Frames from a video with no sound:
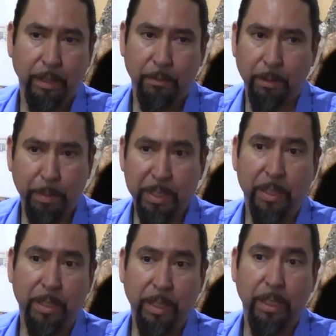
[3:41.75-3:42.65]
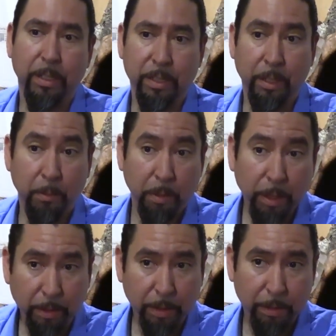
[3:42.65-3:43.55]
we're business leaders in the
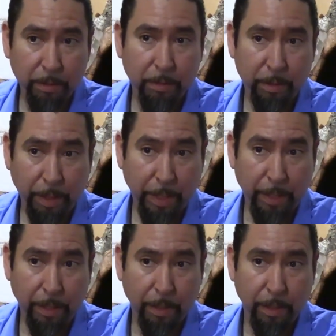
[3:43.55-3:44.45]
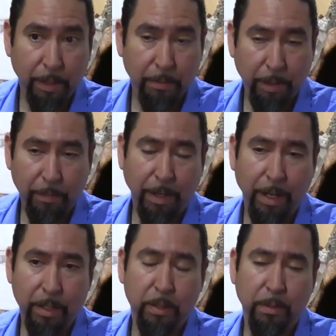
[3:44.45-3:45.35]
world today. We have
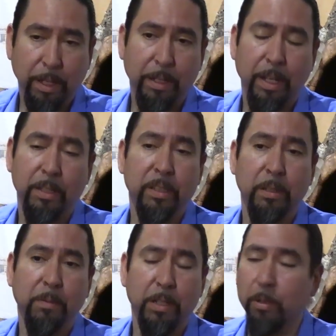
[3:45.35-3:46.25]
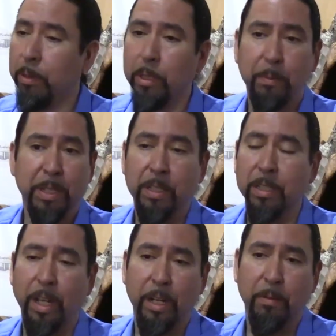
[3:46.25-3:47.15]
ISO 9001, so we can do business
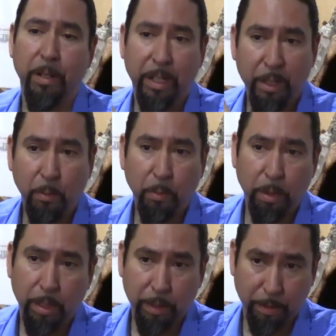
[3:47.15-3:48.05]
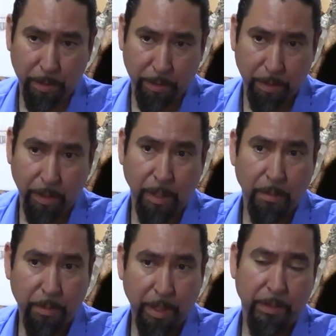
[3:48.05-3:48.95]
anywhere in the world.
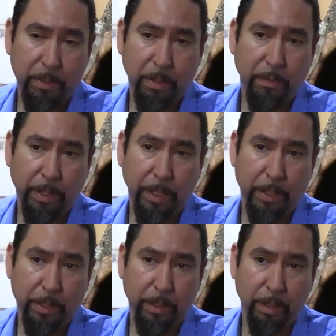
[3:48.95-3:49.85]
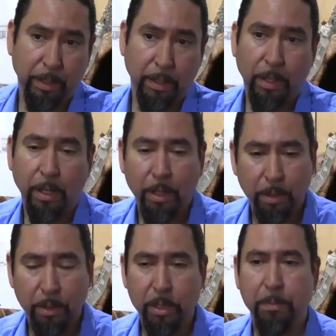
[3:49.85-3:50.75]
We have that certification
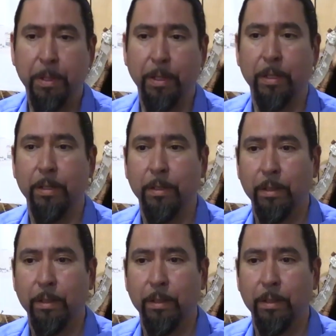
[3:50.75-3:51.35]
to the spirit.